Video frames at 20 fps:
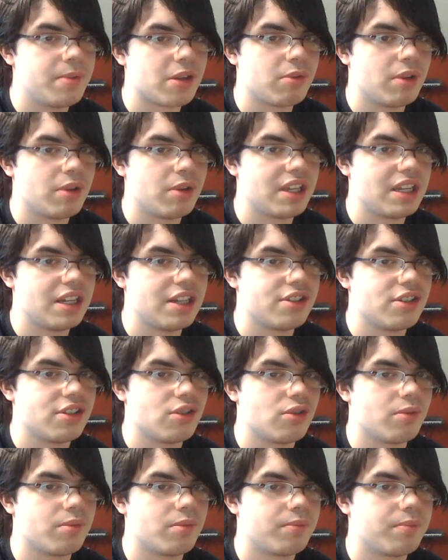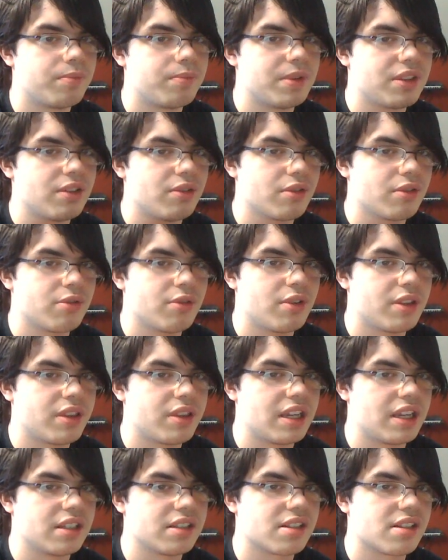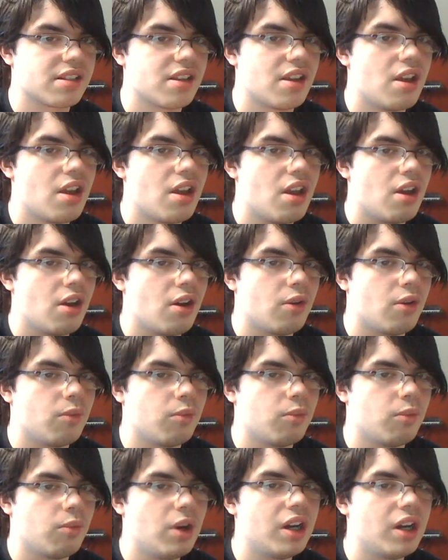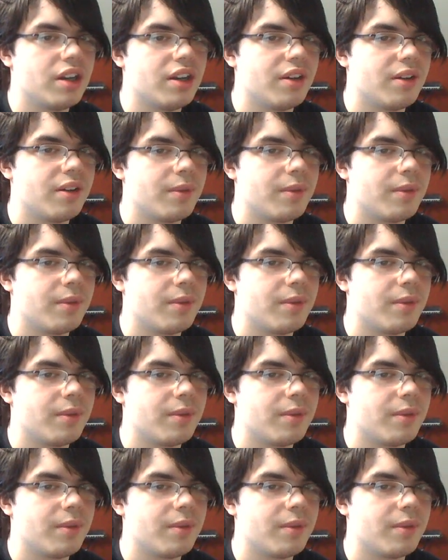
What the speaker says: pick one thing to do, but there were three things. One